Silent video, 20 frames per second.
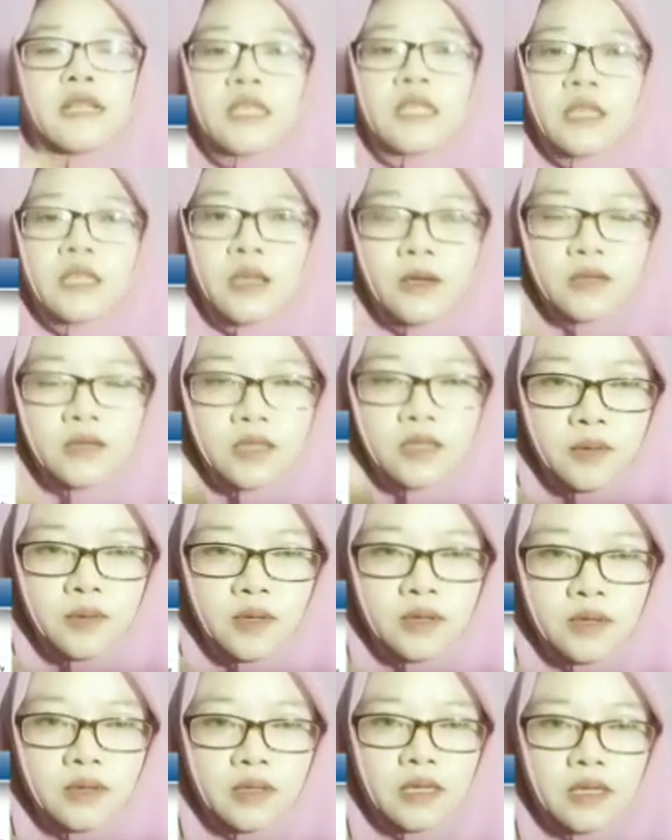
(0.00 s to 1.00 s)

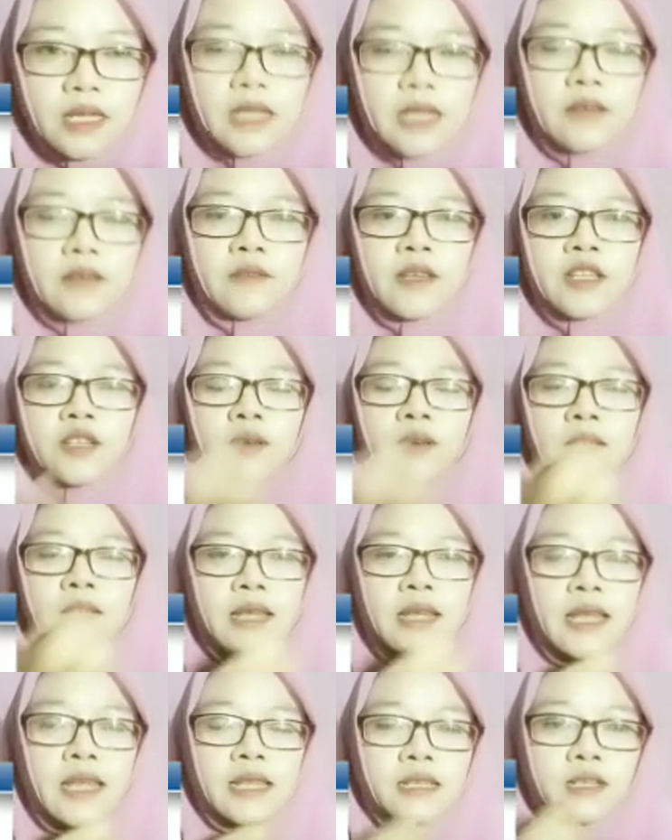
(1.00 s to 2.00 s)
notebook, and when you
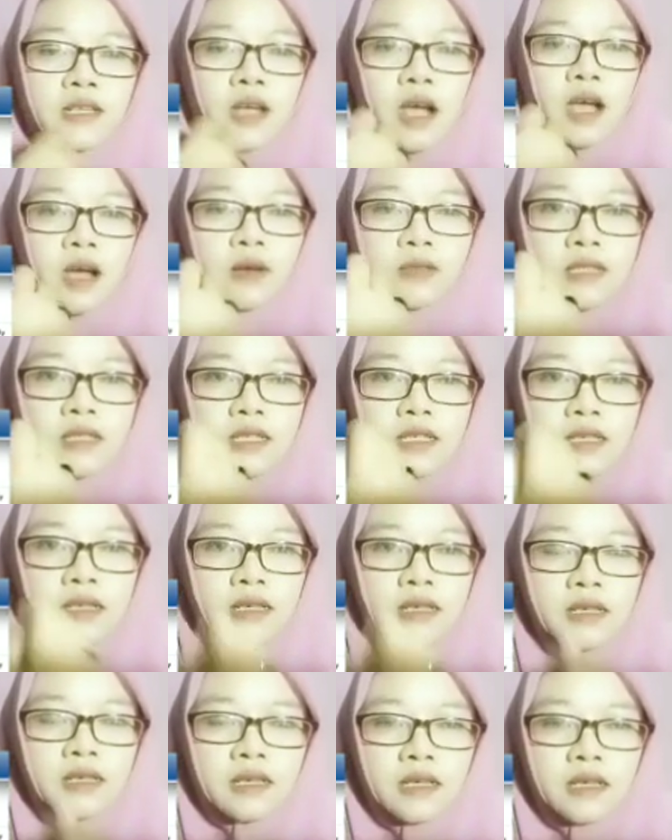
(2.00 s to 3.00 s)

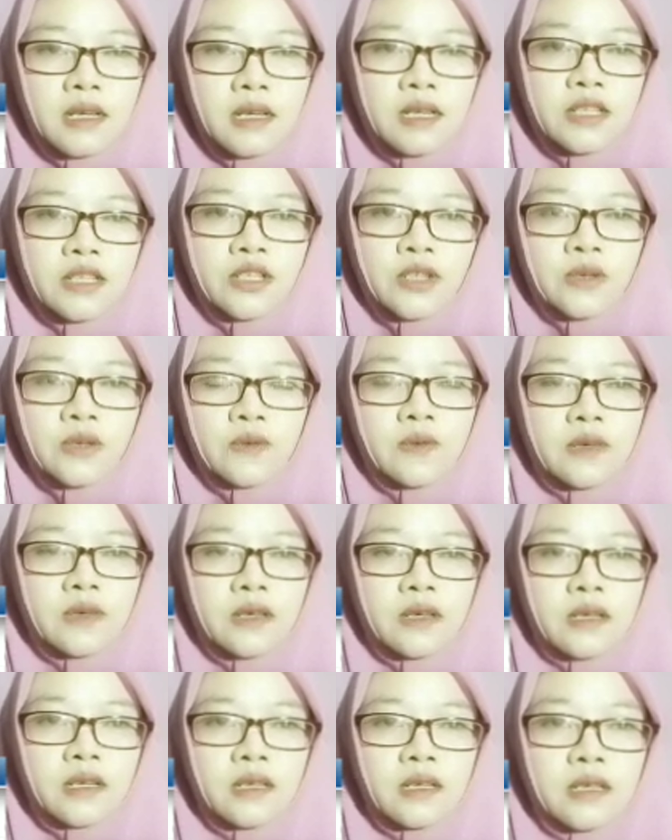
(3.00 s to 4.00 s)
encounter new
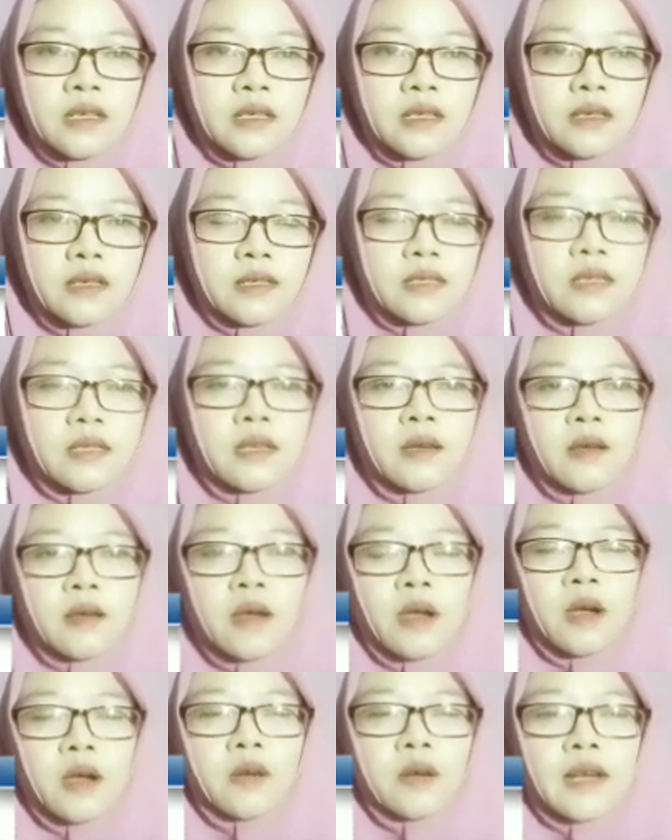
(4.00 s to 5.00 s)
words,
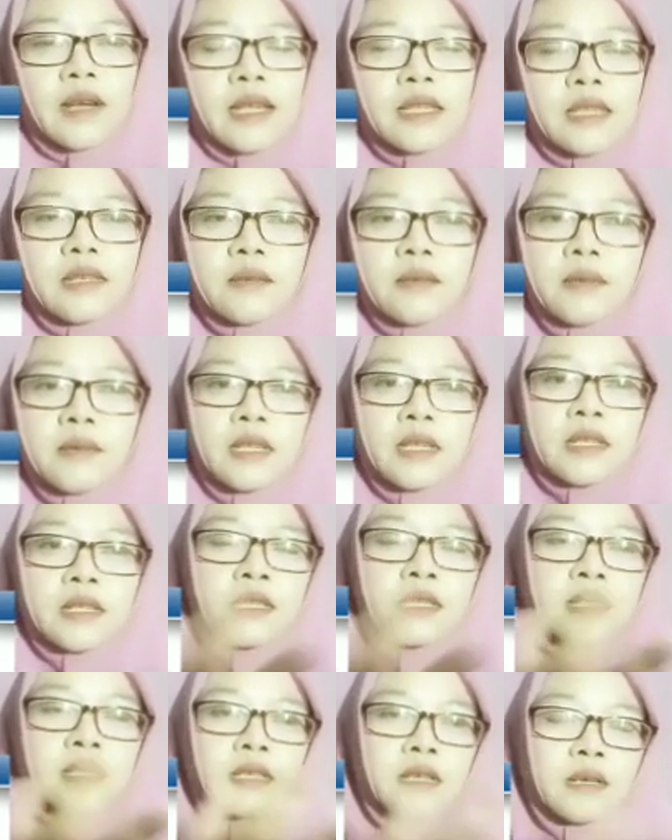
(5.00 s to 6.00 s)
write them
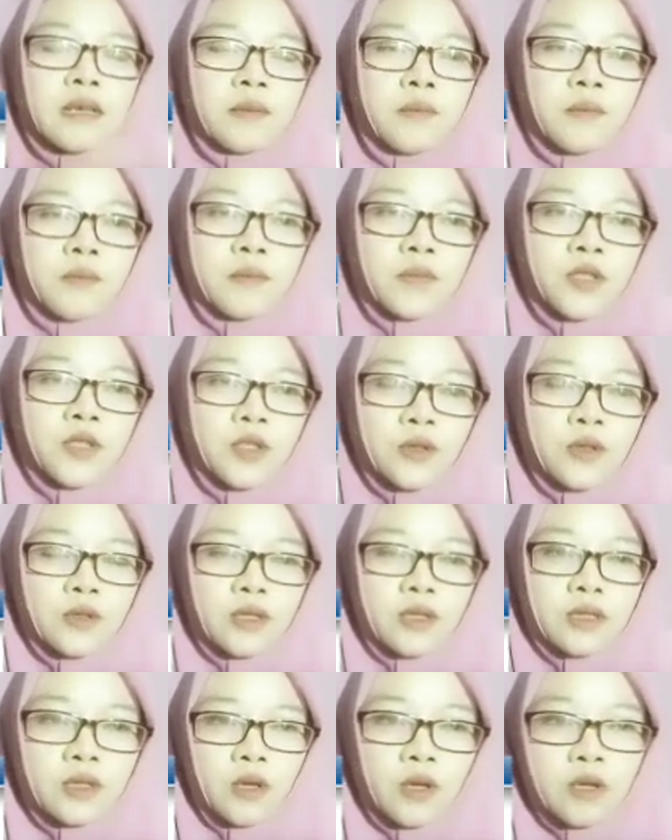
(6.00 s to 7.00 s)
in a
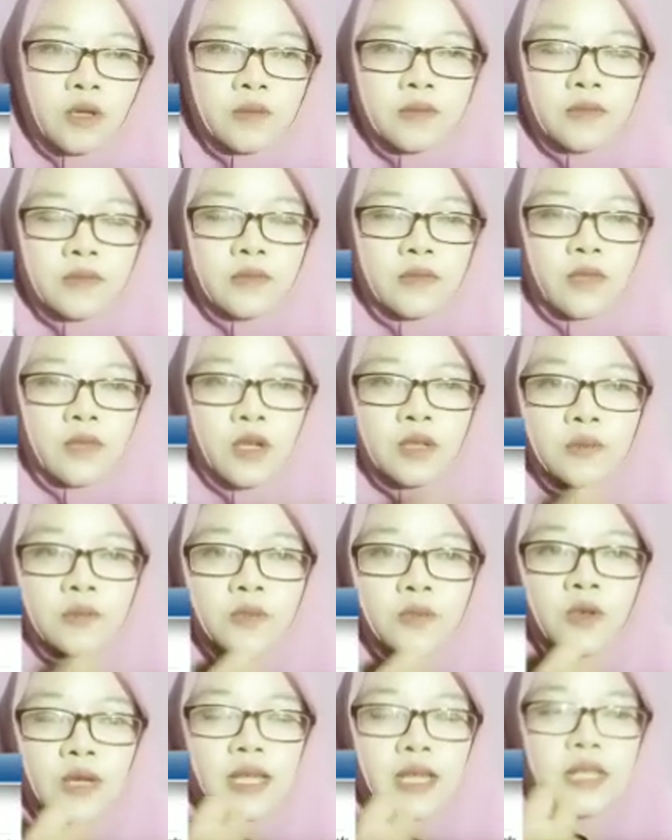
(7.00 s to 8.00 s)
notebook,